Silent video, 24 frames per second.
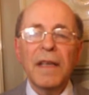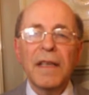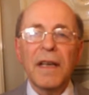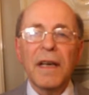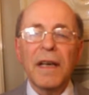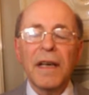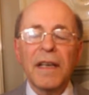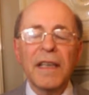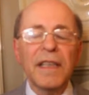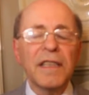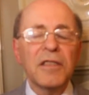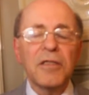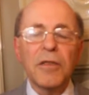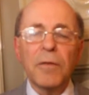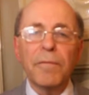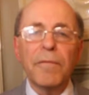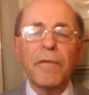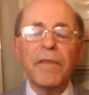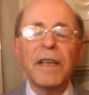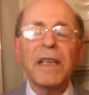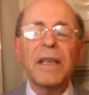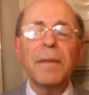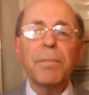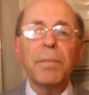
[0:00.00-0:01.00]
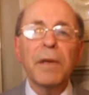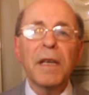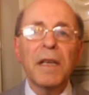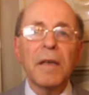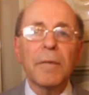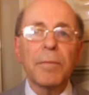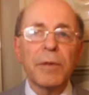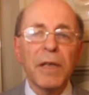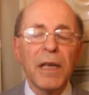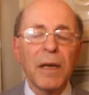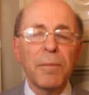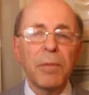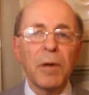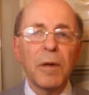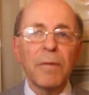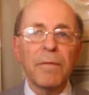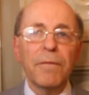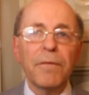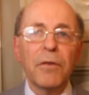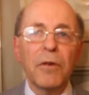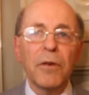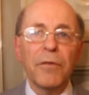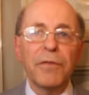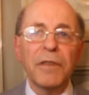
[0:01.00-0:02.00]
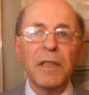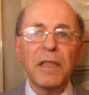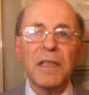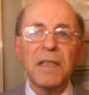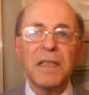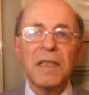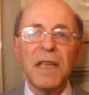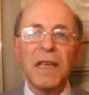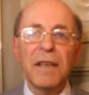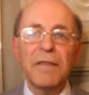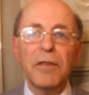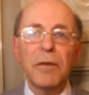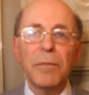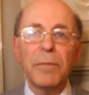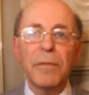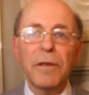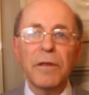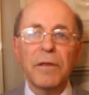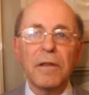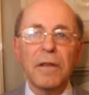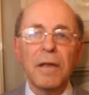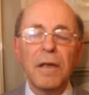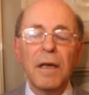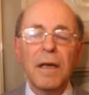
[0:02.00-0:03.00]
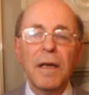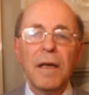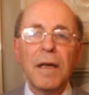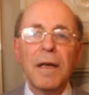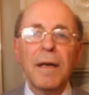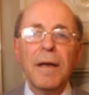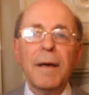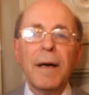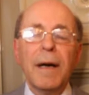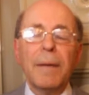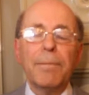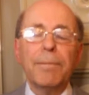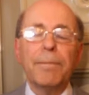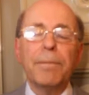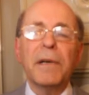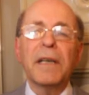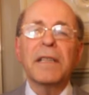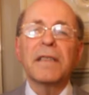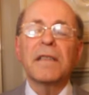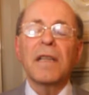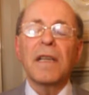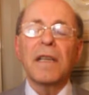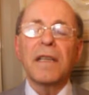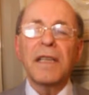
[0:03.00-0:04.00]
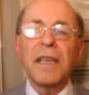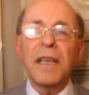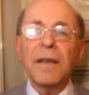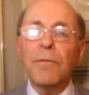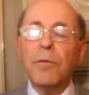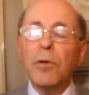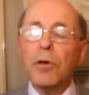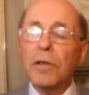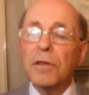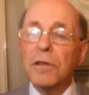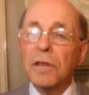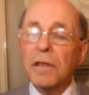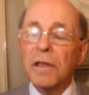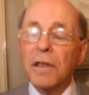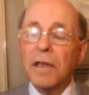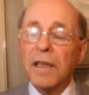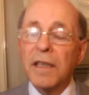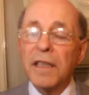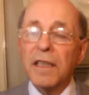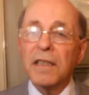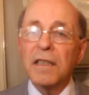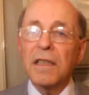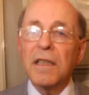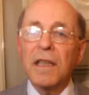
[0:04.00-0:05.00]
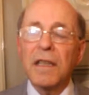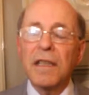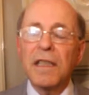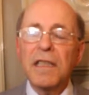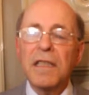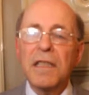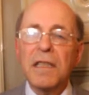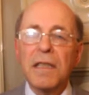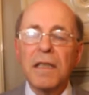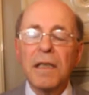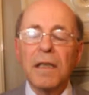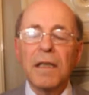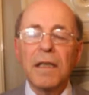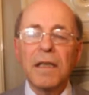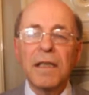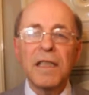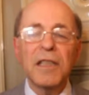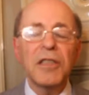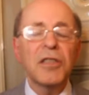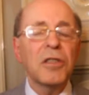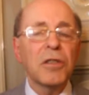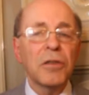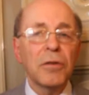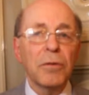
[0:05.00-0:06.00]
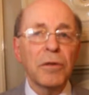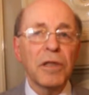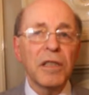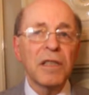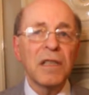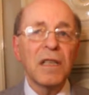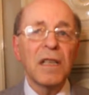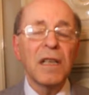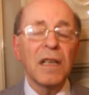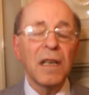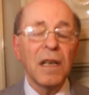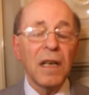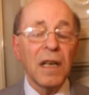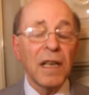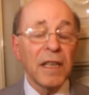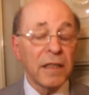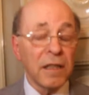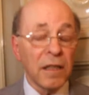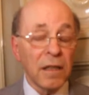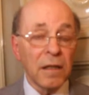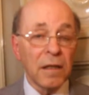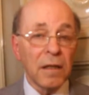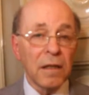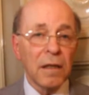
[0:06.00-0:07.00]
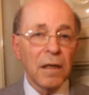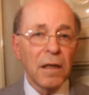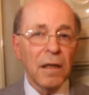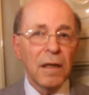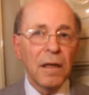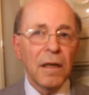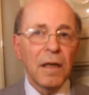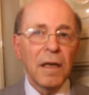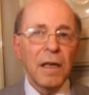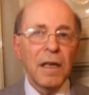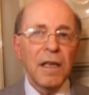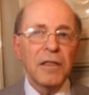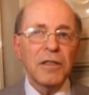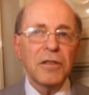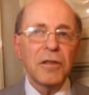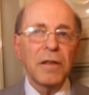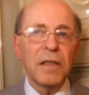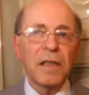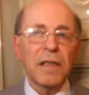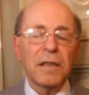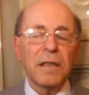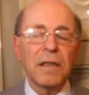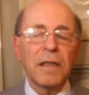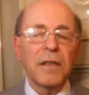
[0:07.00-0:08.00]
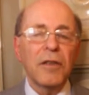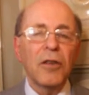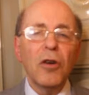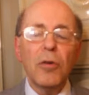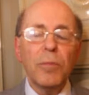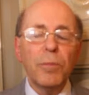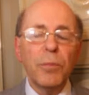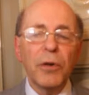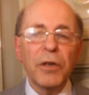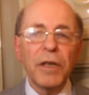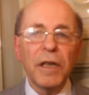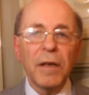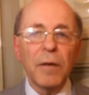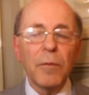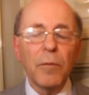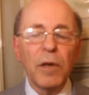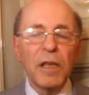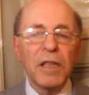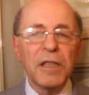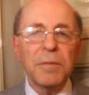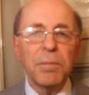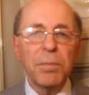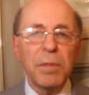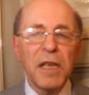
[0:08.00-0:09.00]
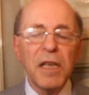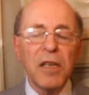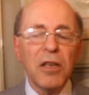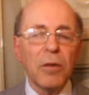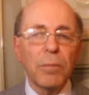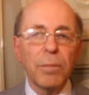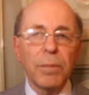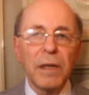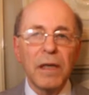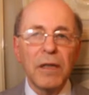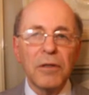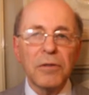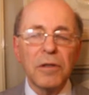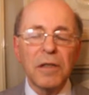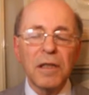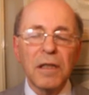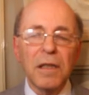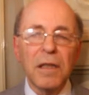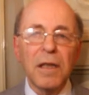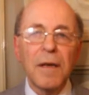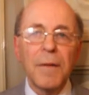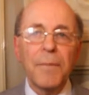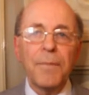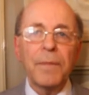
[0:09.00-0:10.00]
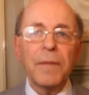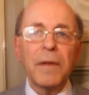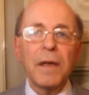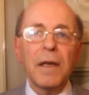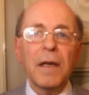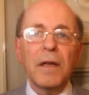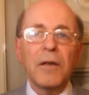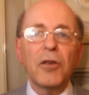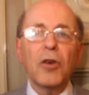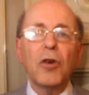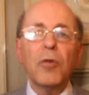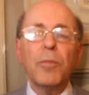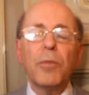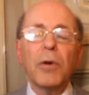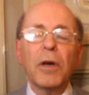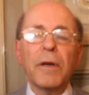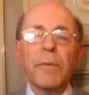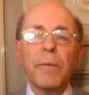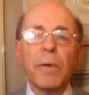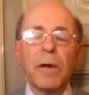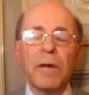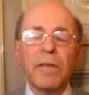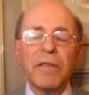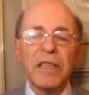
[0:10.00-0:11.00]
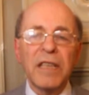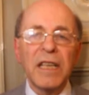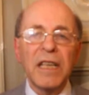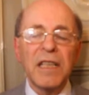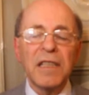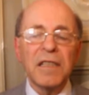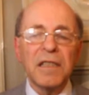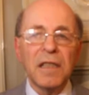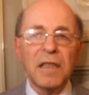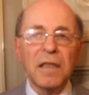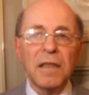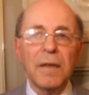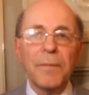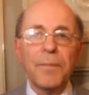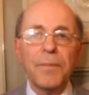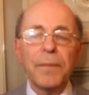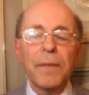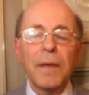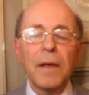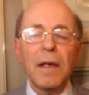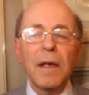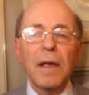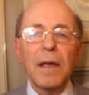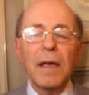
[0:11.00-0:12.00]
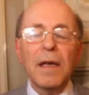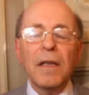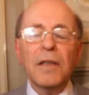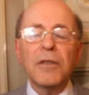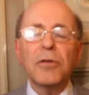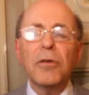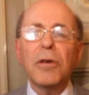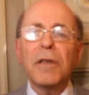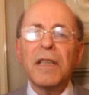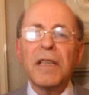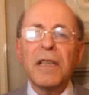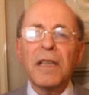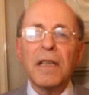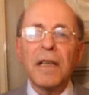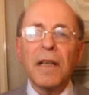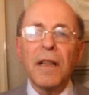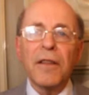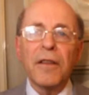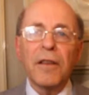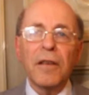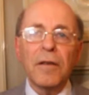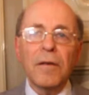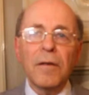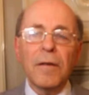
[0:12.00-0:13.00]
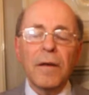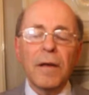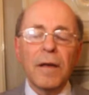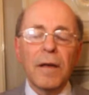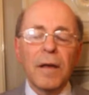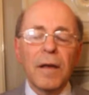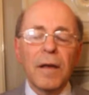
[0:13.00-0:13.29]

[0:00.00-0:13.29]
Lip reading: Yeah, it's a very big problem for Finnish government, but they want that this issue is latent. so that nobody will speak about it, nobody will raise it. During the